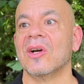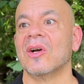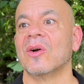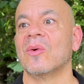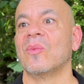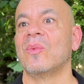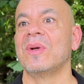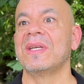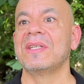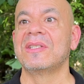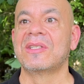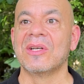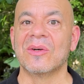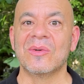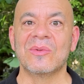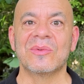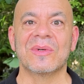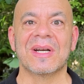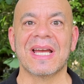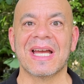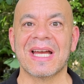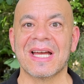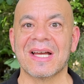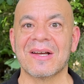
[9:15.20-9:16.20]
We don't
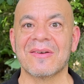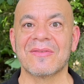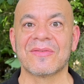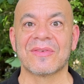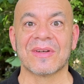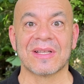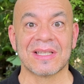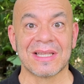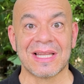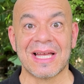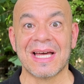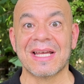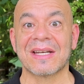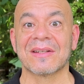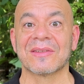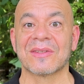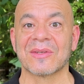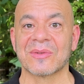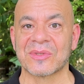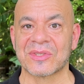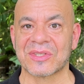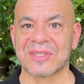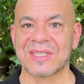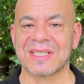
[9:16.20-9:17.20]
have a lot of
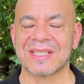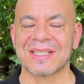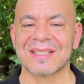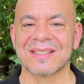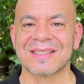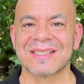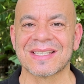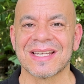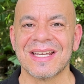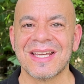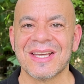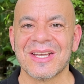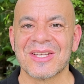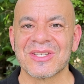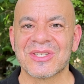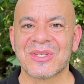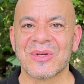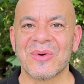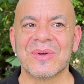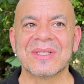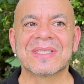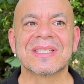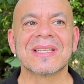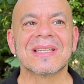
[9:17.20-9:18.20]
those things.
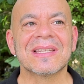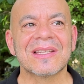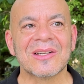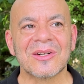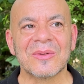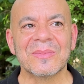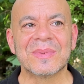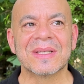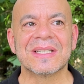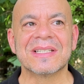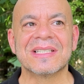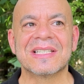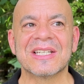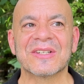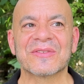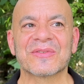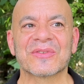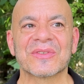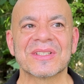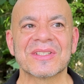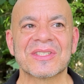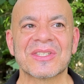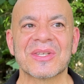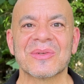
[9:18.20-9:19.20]
So it's a little bit
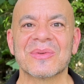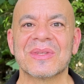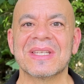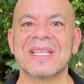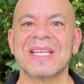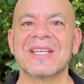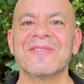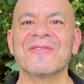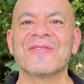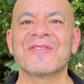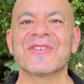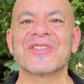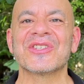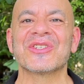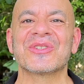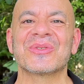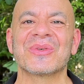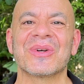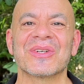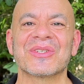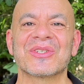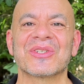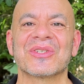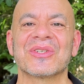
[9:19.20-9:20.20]
different. So the
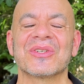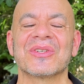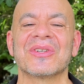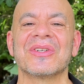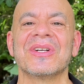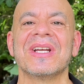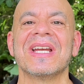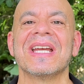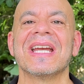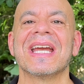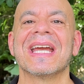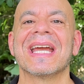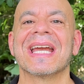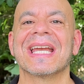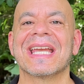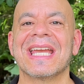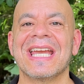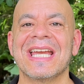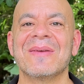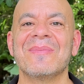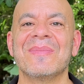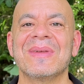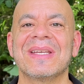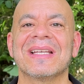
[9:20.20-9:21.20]
infrastructure
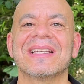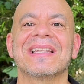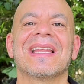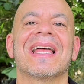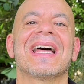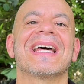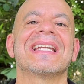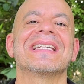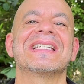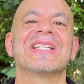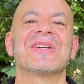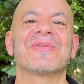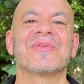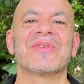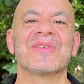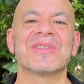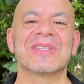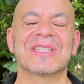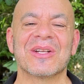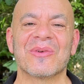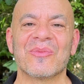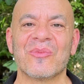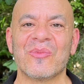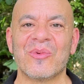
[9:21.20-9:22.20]
can be a lot
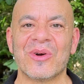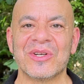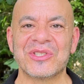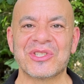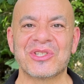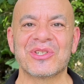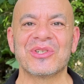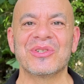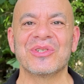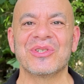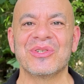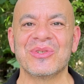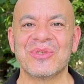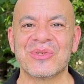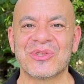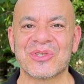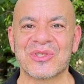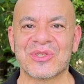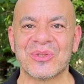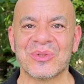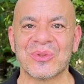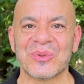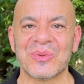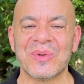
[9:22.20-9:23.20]
different than what you're used
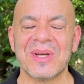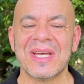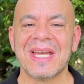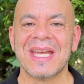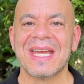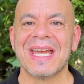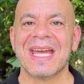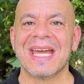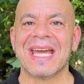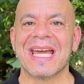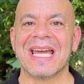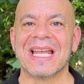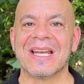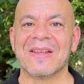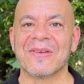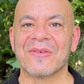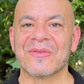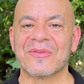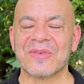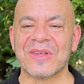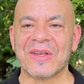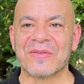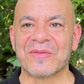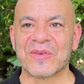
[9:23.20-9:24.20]
to. And
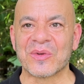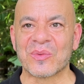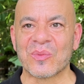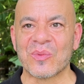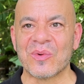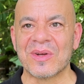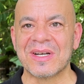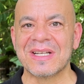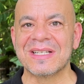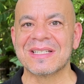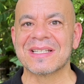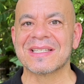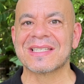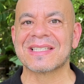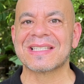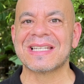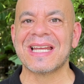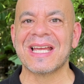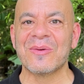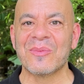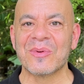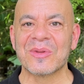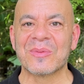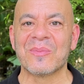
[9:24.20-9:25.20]
if you're wanting to
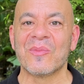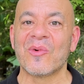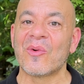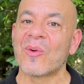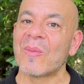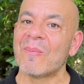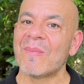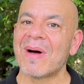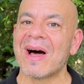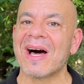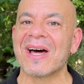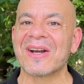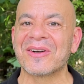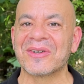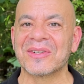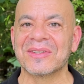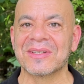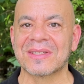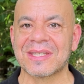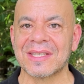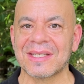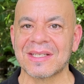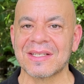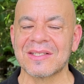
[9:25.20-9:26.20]
stay with more modern
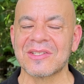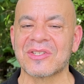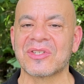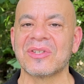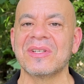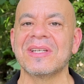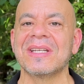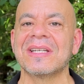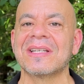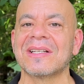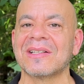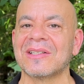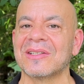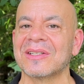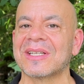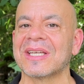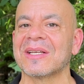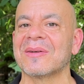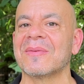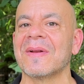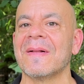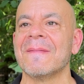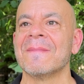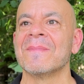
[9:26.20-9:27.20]
things, you need to look
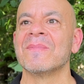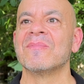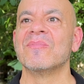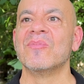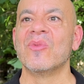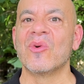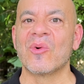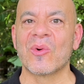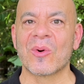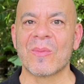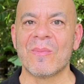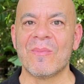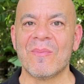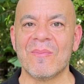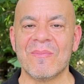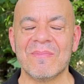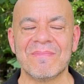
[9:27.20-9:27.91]
at more